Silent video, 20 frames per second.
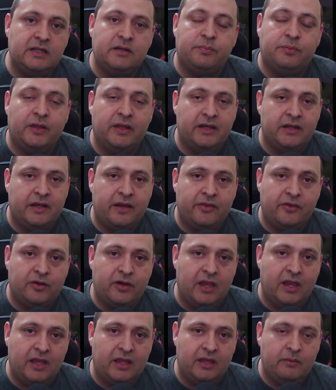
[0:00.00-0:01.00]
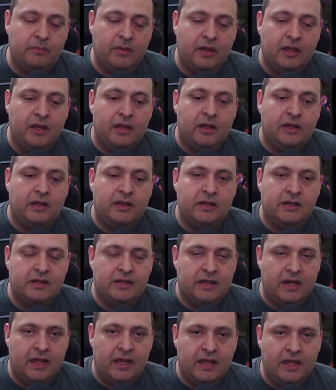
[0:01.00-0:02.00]
to play another game in a
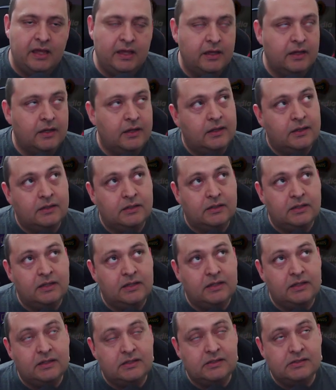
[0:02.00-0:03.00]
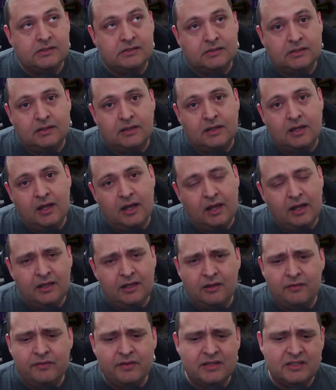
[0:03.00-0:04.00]
day is
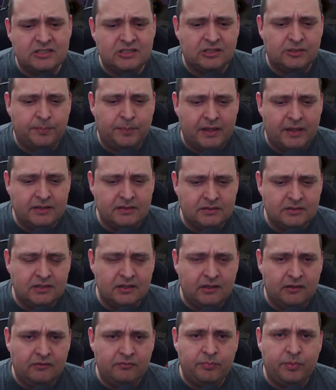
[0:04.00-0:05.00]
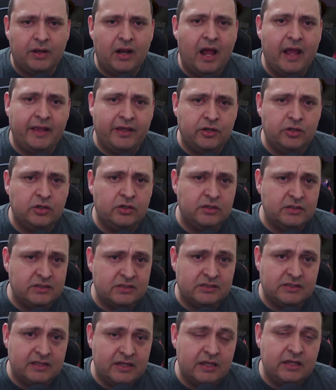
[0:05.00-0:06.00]
kind of expensive but i could
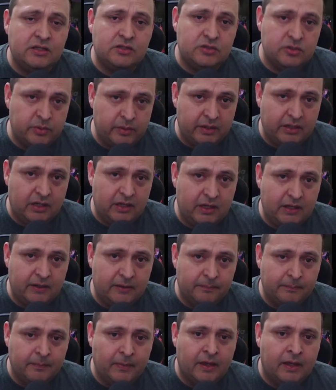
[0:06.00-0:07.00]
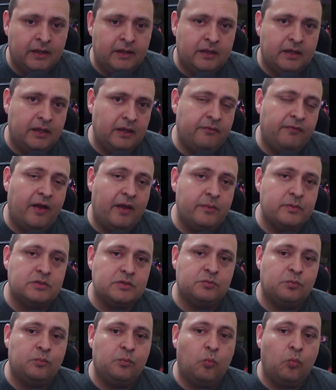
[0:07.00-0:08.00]
see doing it if i
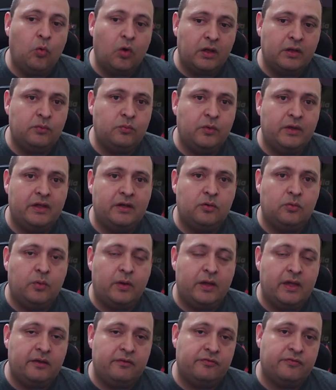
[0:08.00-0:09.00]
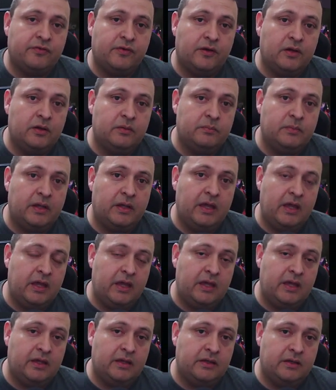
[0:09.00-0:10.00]
was one win away from
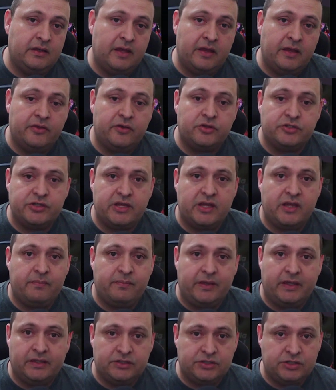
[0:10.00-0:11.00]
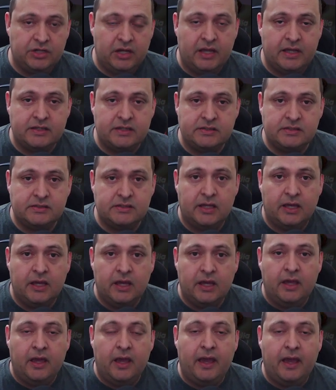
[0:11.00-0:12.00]
a nether champion chest
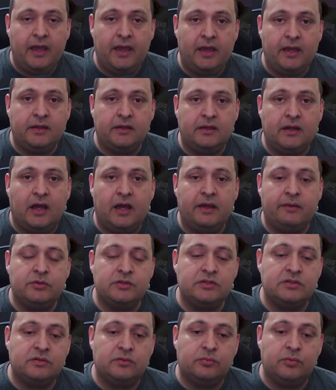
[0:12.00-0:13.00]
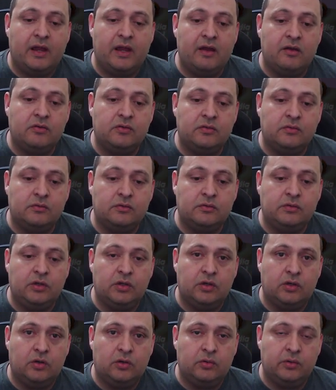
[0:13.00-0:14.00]
and I was around,
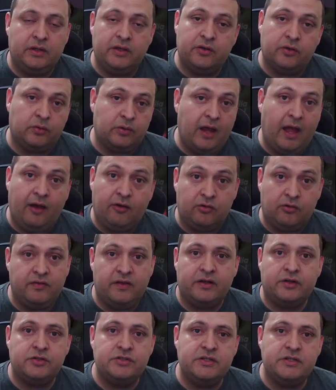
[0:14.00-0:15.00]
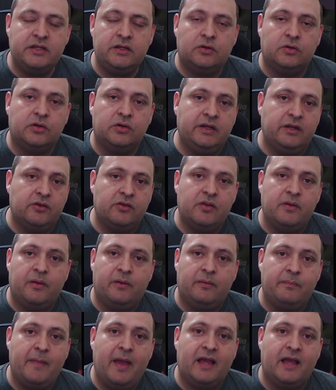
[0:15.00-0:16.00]
you know, either out of energy or near
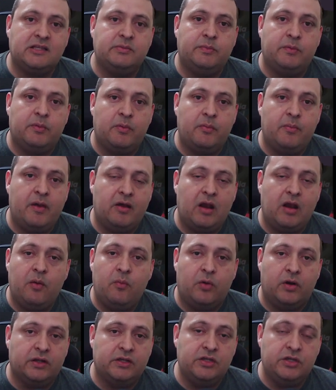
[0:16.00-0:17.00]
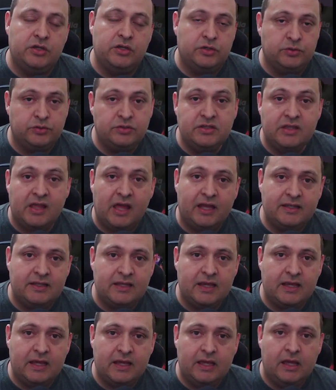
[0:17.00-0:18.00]
the maximum amount I wanted to use that
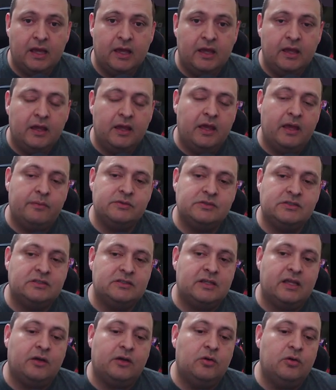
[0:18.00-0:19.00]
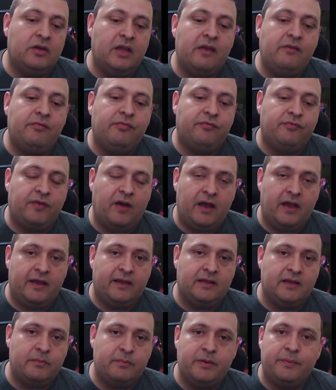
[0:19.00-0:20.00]
day. And was just like, okay,
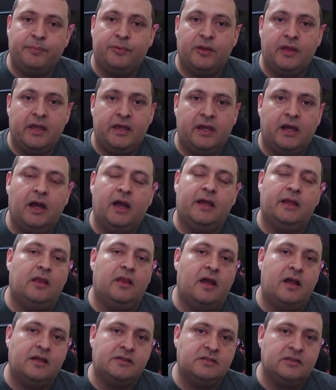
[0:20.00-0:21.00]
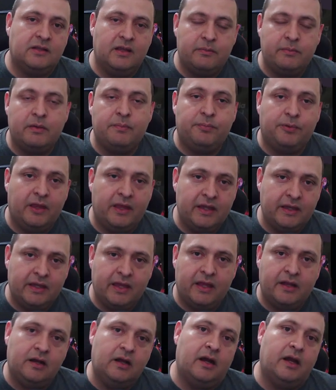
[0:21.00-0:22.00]
fine, let me play. Oh, I lost. Let me play
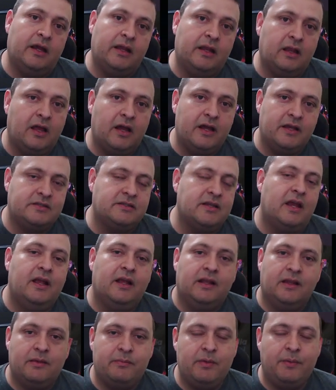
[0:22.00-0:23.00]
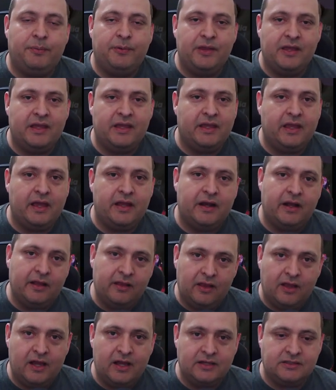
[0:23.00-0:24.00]
again. Oh, I lost. Let me play again. I
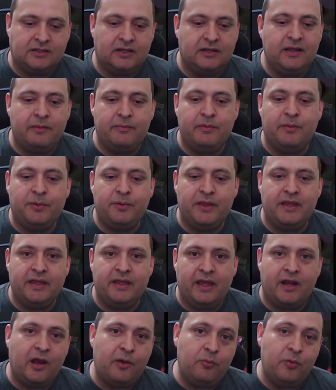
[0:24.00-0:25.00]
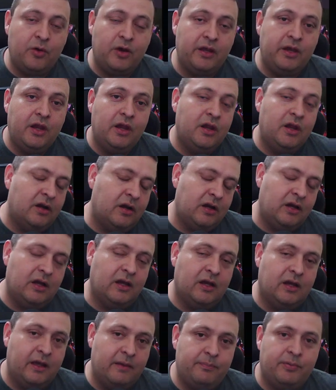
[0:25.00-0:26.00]
lost. Let me play again. I won.
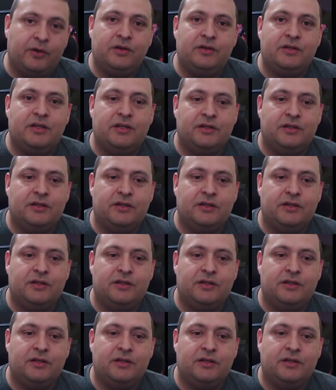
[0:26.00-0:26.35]
Oh, I burned